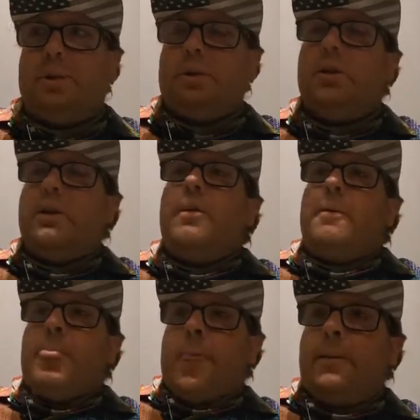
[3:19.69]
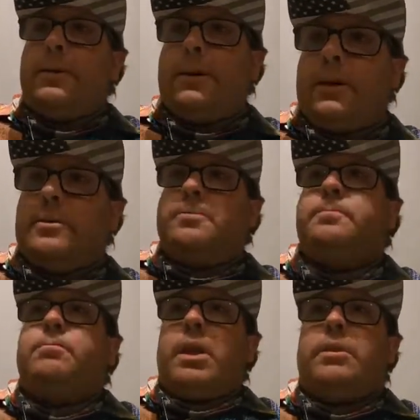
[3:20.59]
But, you know,
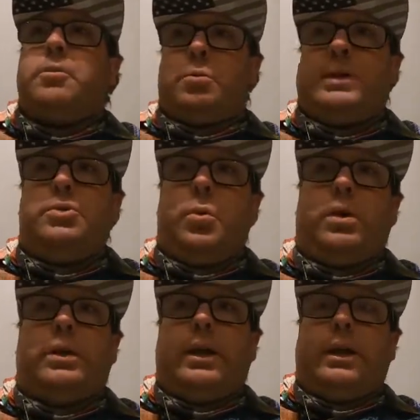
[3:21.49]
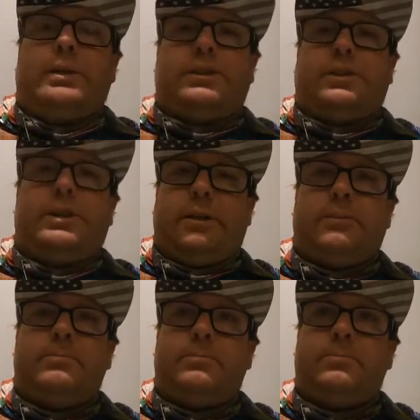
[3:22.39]
the reason why I say
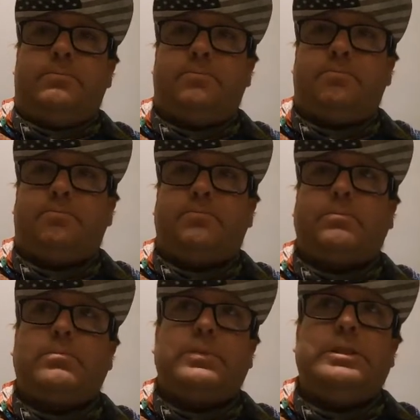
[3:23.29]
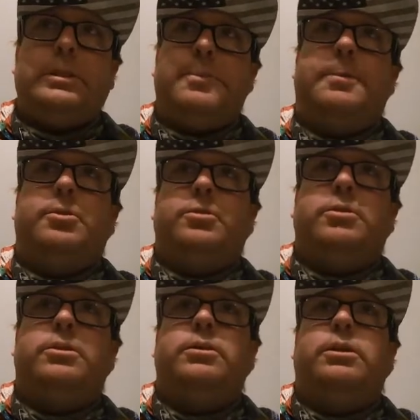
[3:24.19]

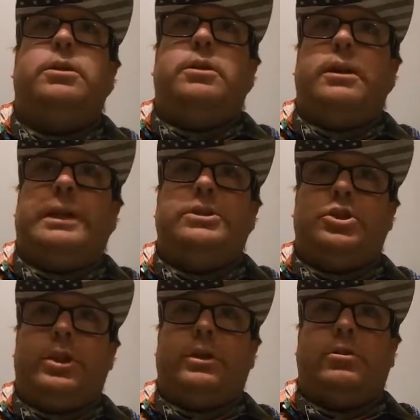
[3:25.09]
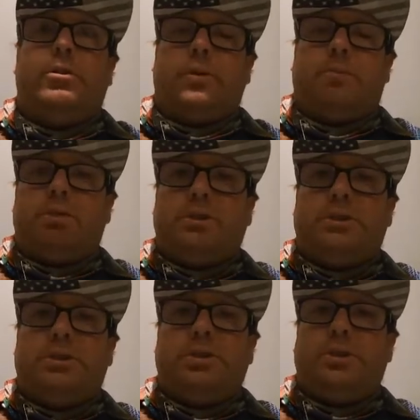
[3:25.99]
people in jail or
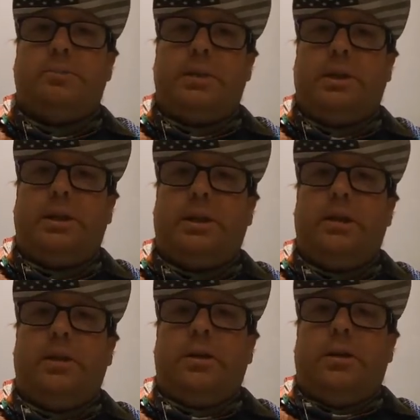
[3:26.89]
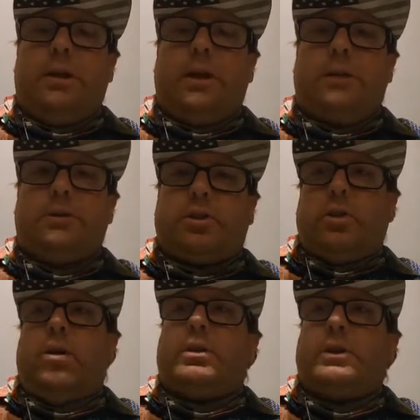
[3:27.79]
prison should be
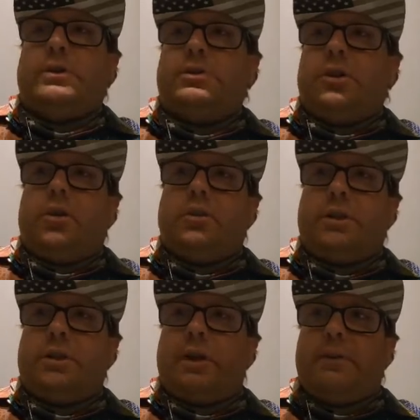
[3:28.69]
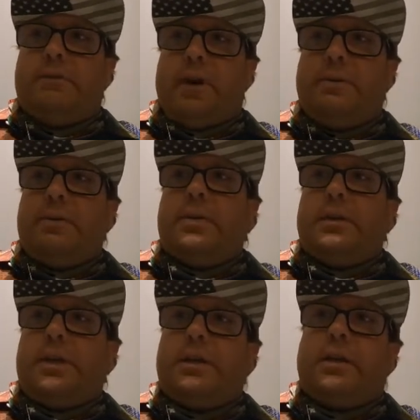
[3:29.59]
locked in solitary confinement
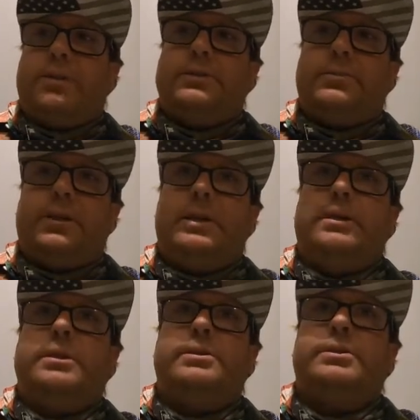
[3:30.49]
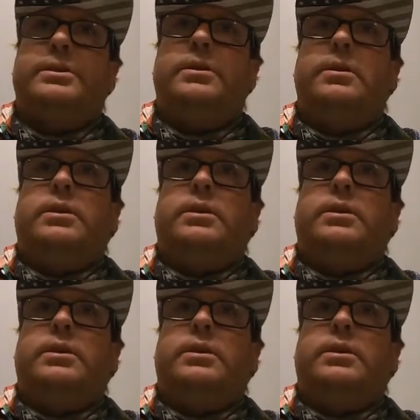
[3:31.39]
like that is because